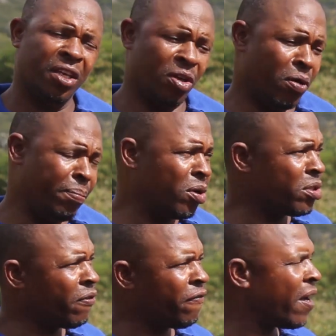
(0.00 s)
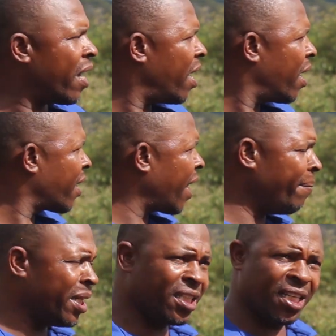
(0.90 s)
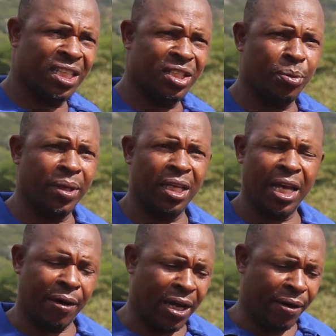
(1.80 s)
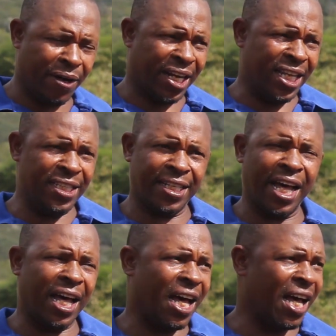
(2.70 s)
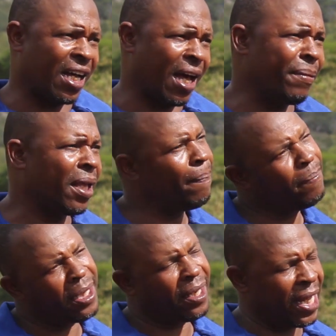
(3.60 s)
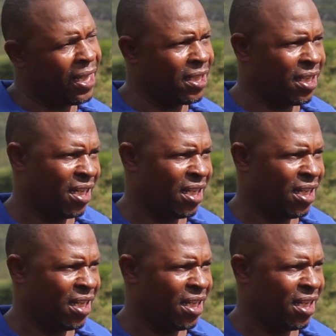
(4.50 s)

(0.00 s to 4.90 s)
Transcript: because of climate change. Our rains are coming a bit late.